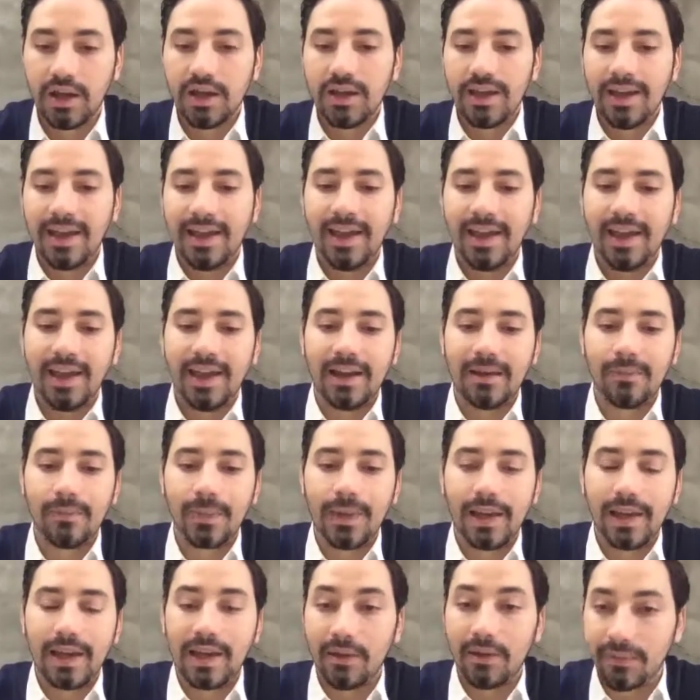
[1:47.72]

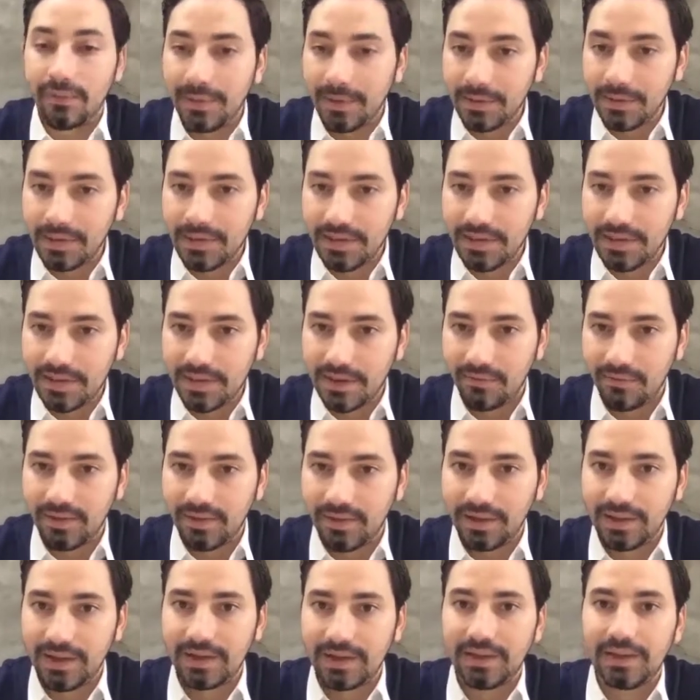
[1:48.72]
And I think this is
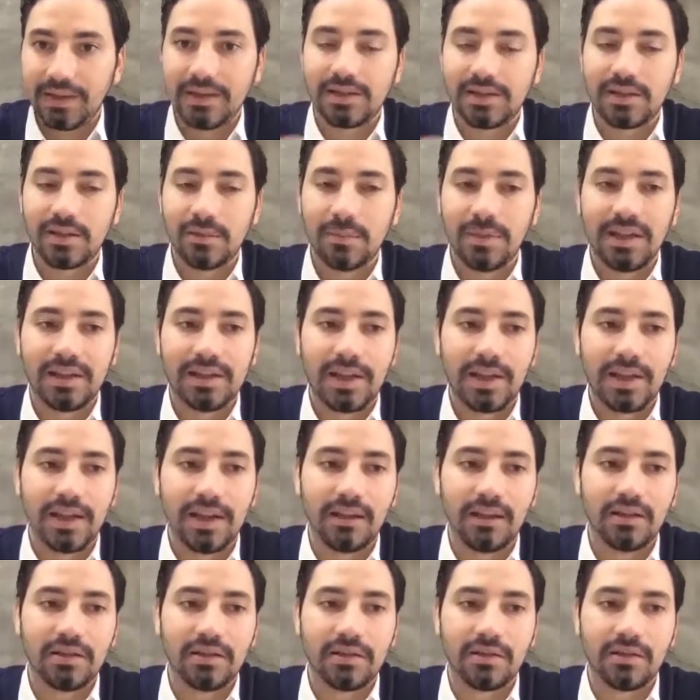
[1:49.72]
something that needs to be
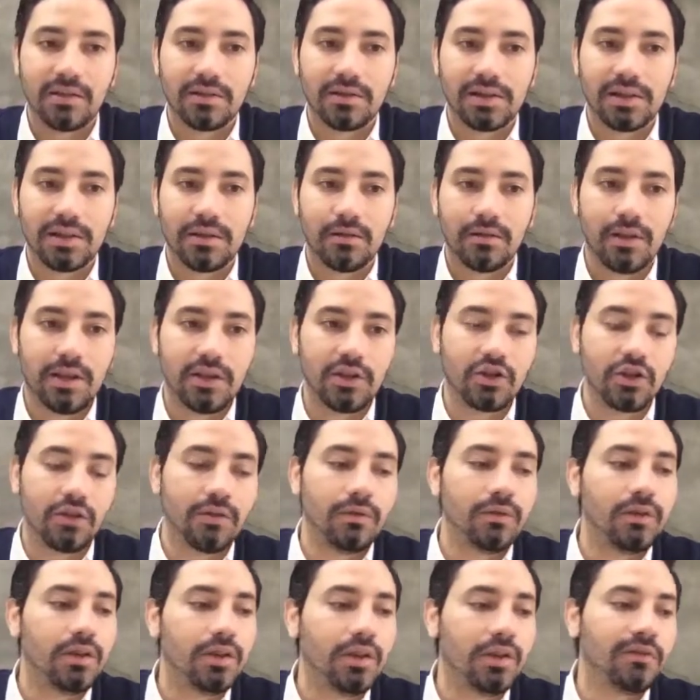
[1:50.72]
taken into
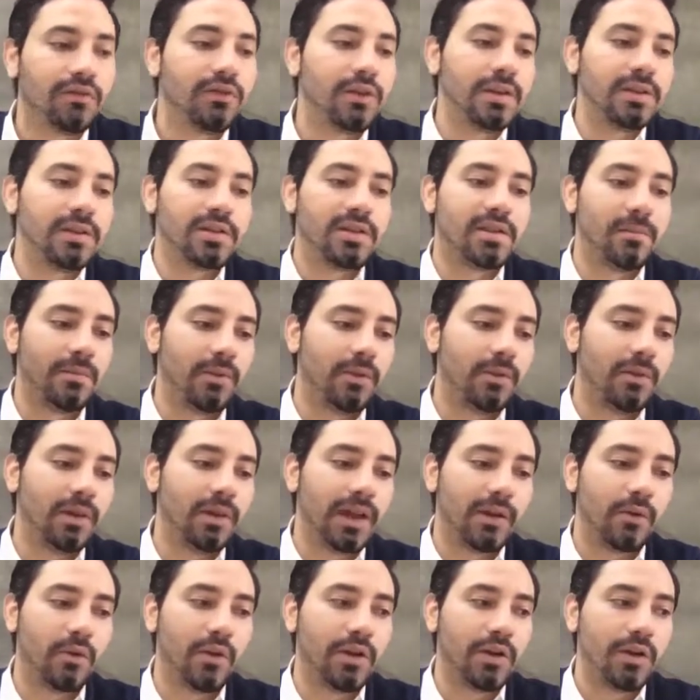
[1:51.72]
consideration. For example,
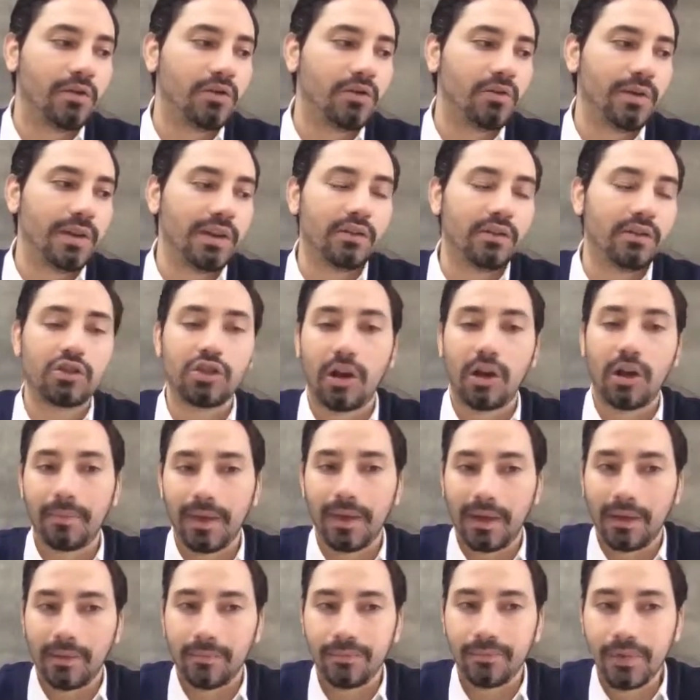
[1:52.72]
like when you're doing
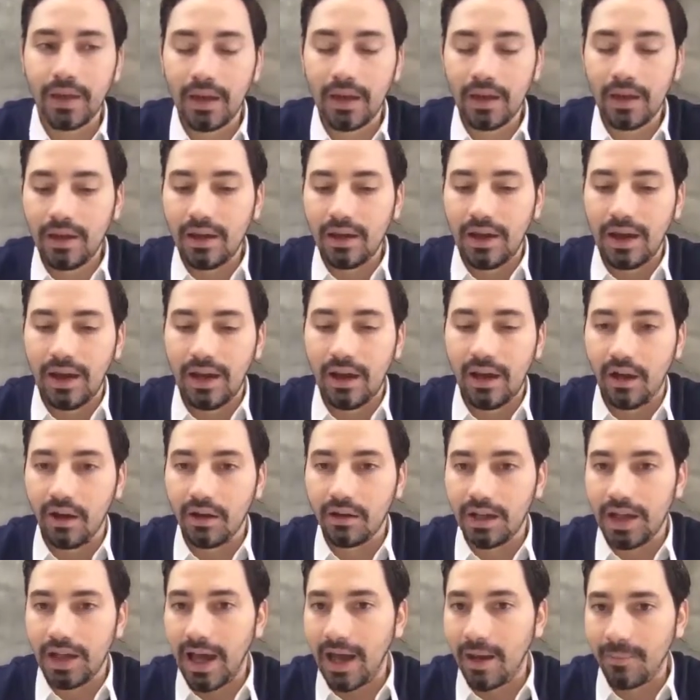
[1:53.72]
shopping
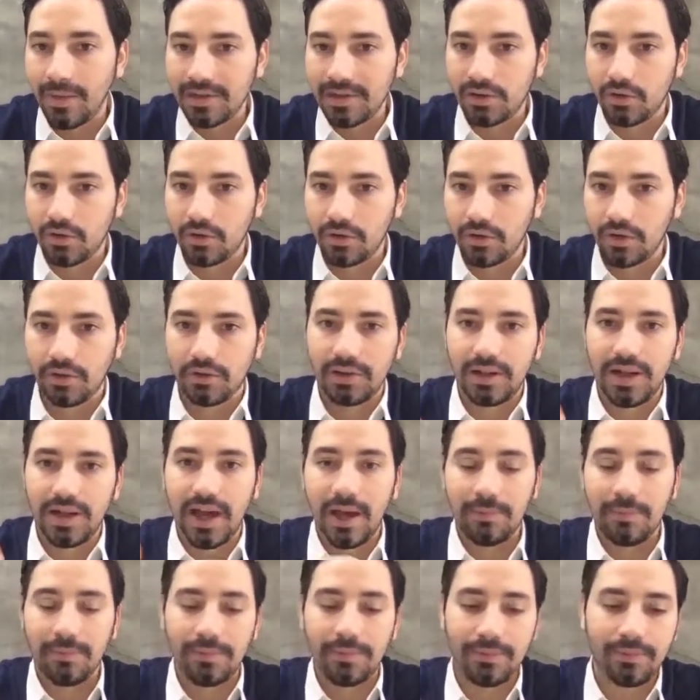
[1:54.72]
on Amazon on an
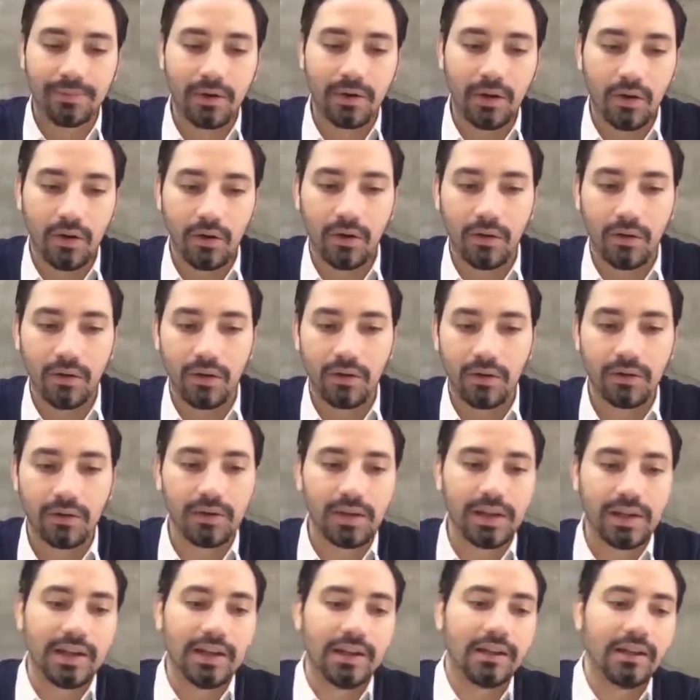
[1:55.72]
app, or
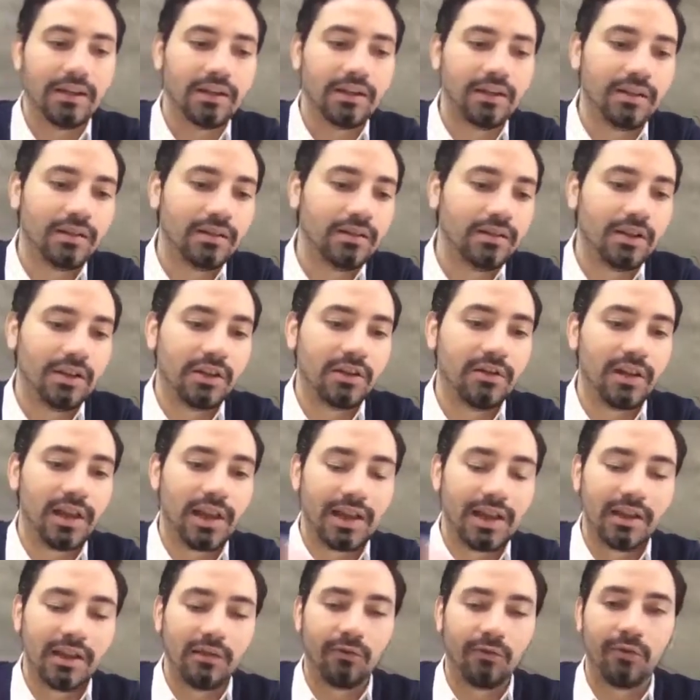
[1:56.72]
in,
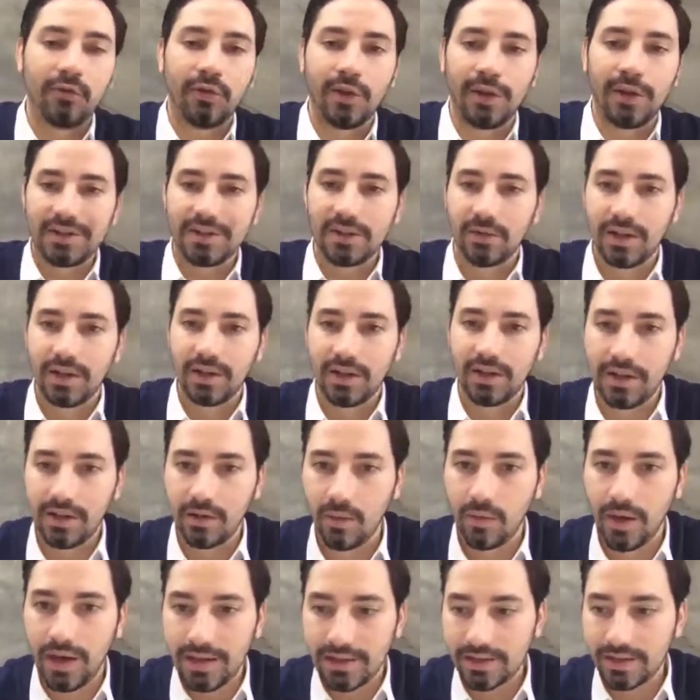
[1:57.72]
like in France or in the
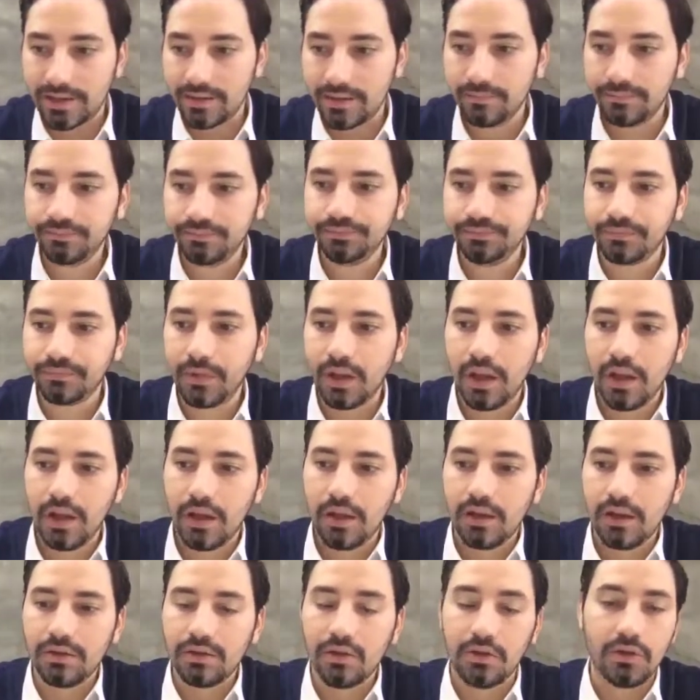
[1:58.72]
US,
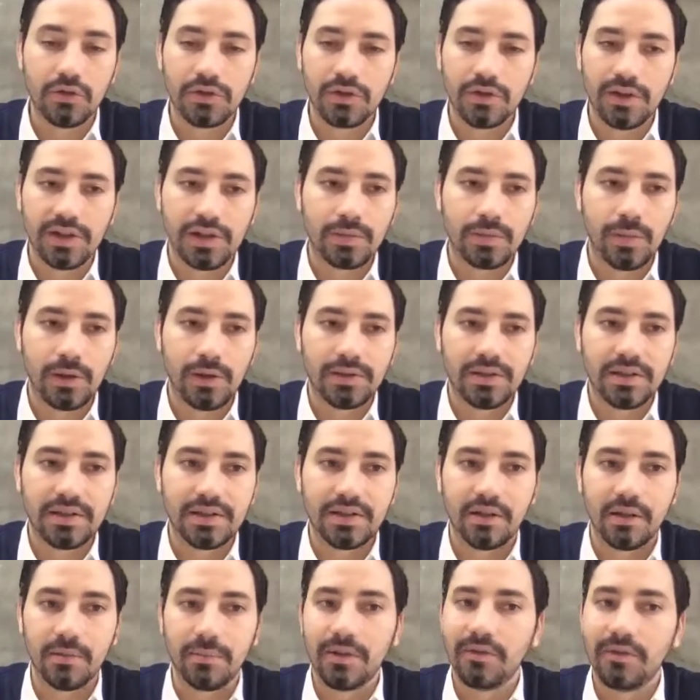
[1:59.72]
the user experience is
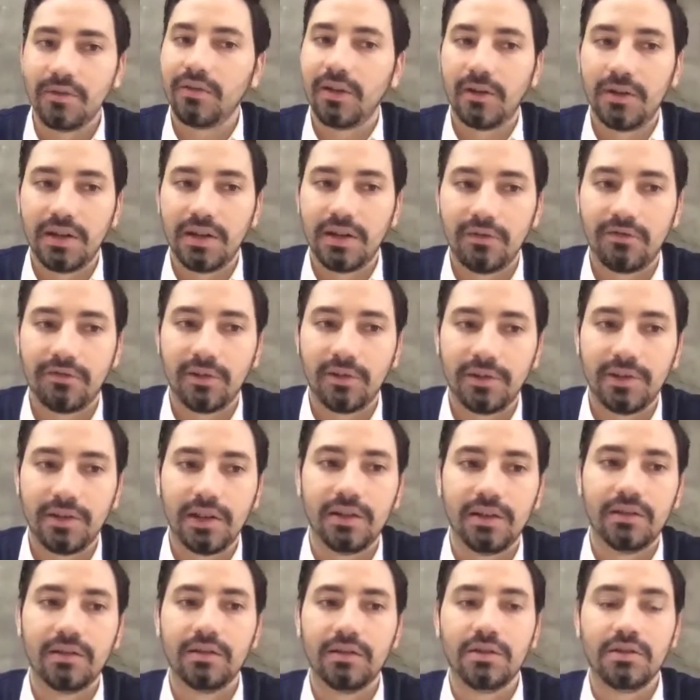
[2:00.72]
going to be very different
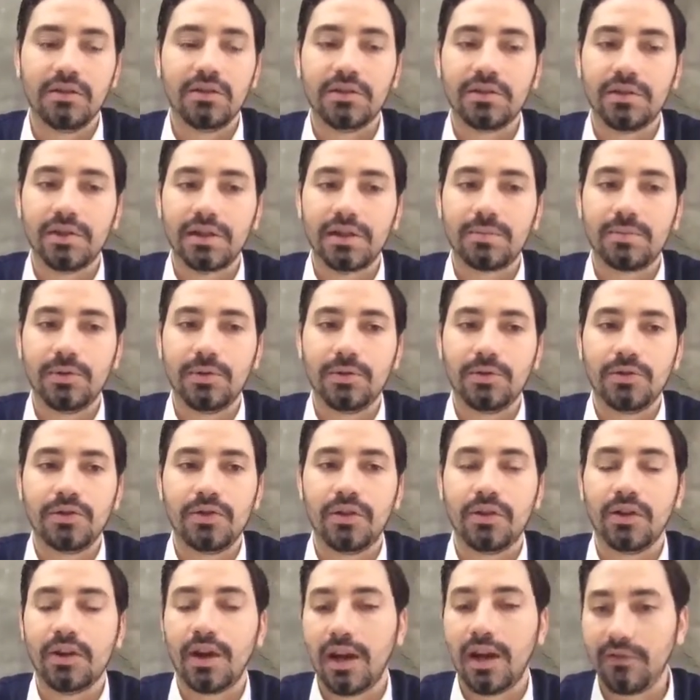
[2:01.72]
than the user experience
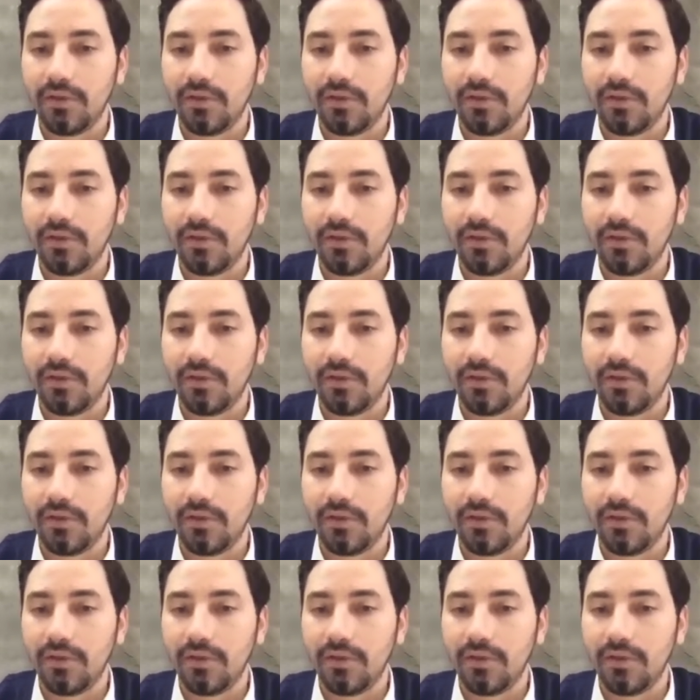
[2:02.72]
you're going to have